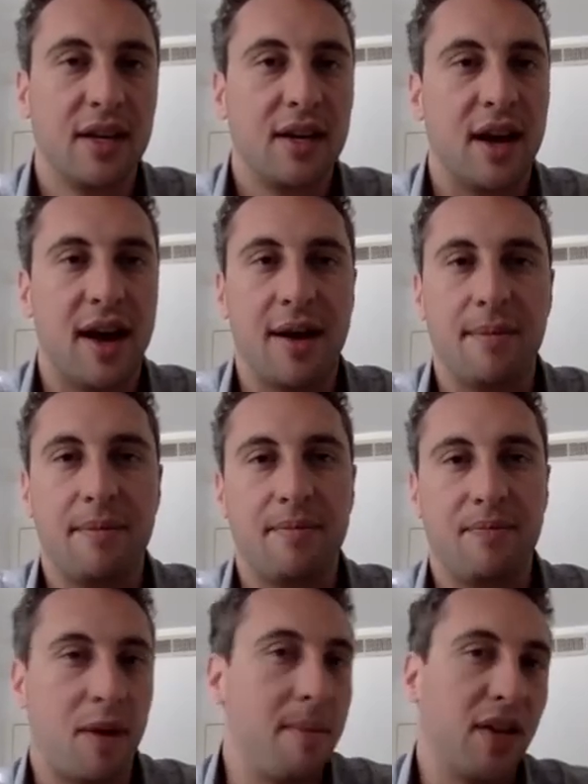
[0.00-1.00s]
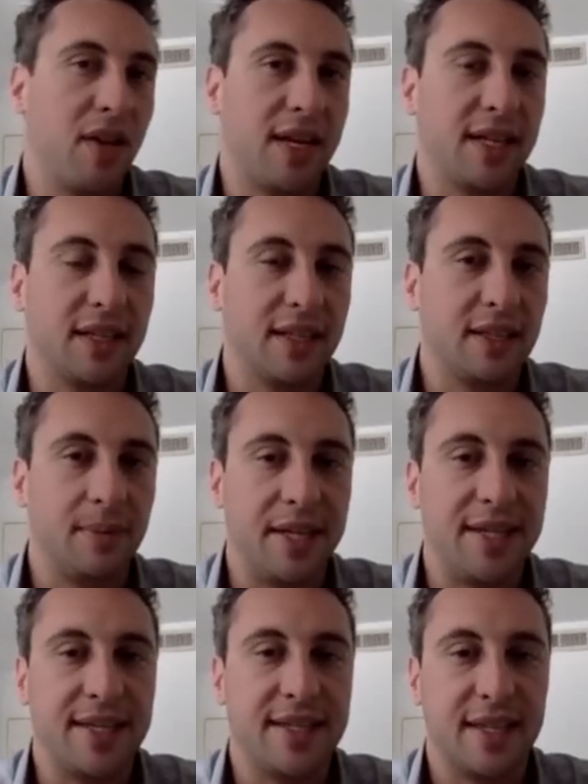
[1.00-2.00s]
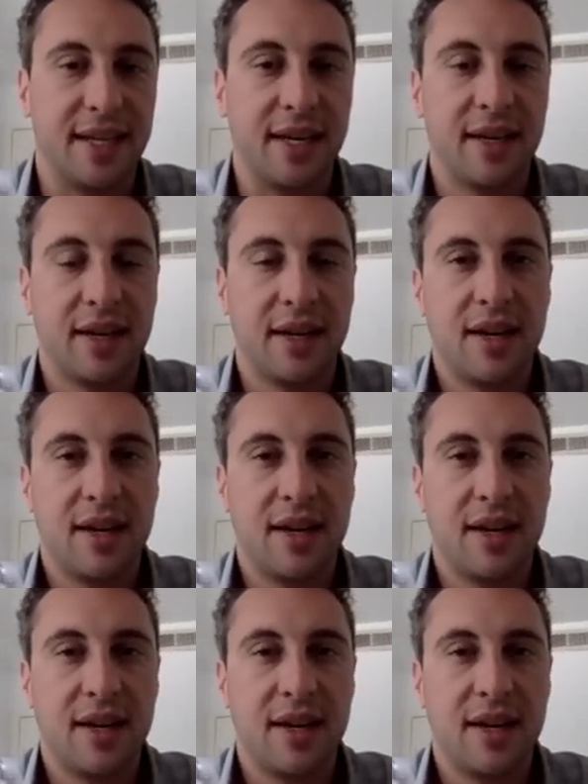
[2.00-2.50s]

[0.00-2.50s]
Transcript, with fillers: um, a million at least BTC,